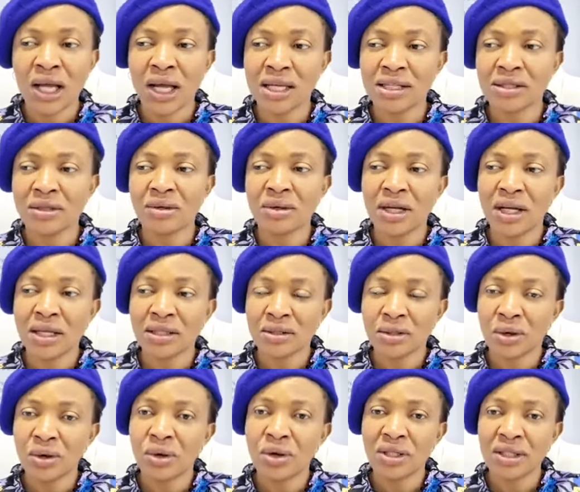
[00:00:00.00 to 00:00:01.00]
as long
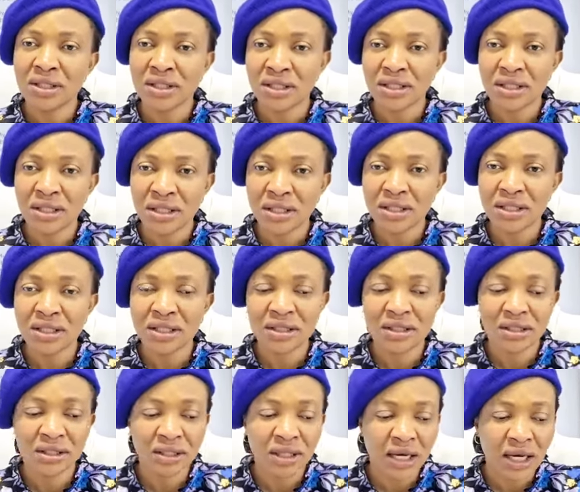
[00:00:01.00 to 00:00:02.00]
as God is in it
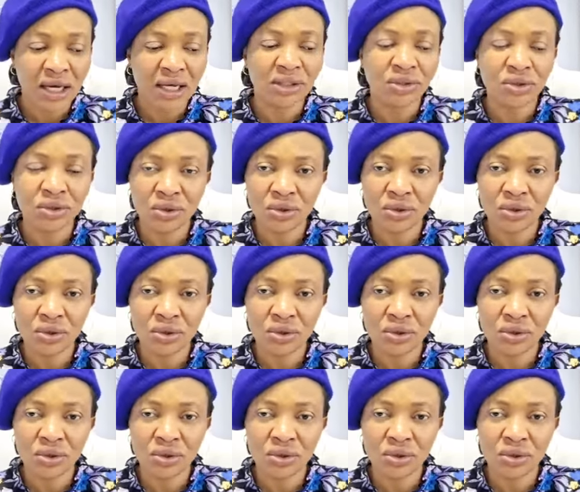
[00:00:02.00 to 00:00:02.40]
and